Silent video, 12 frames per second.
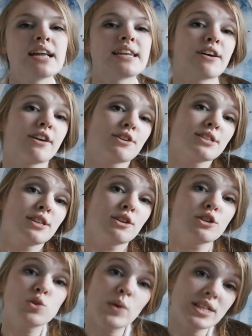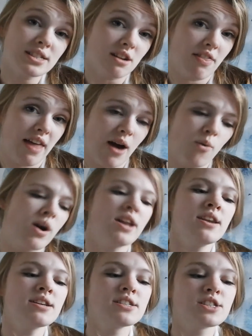Now here's a little twist on that
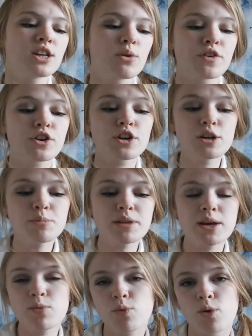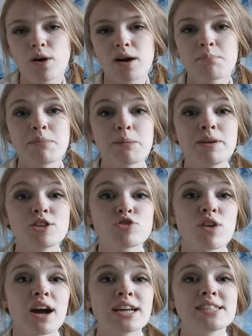one. So if you're going to play War, maybe
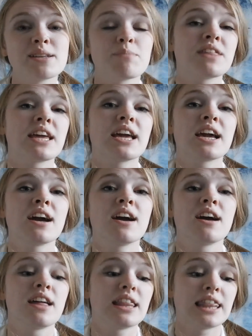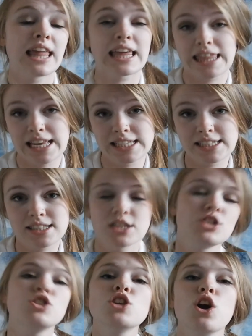try something like this.
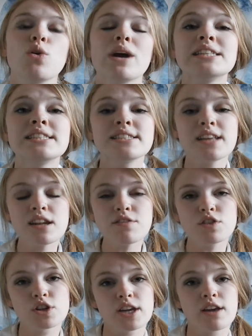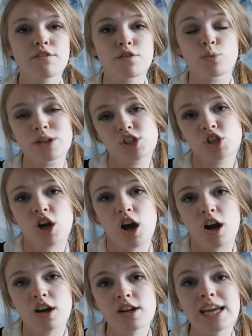So instead of looking for which
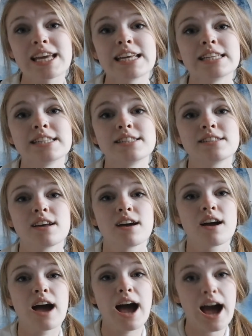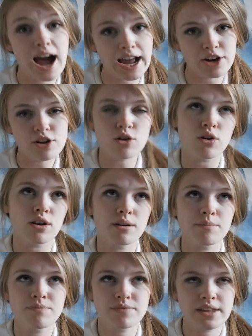card is higher
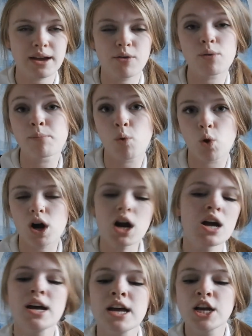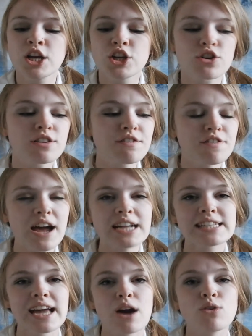or more, you're in
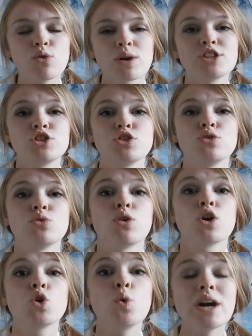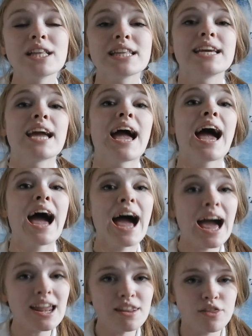fact now going to quickly
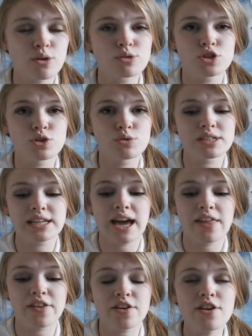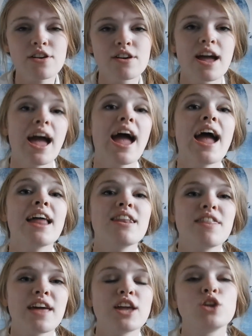add those 2 together,
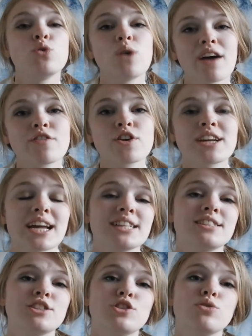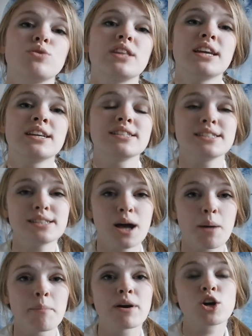and then whoever gets to the
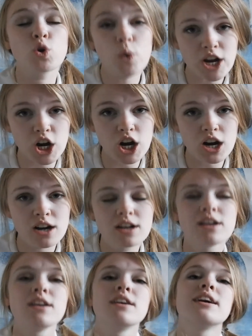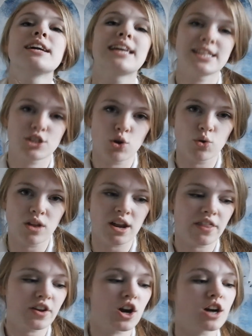sum quicker gets to hold on
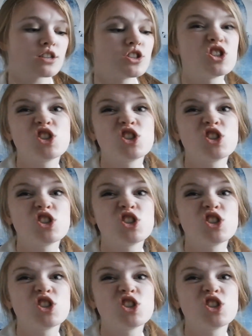to the cards.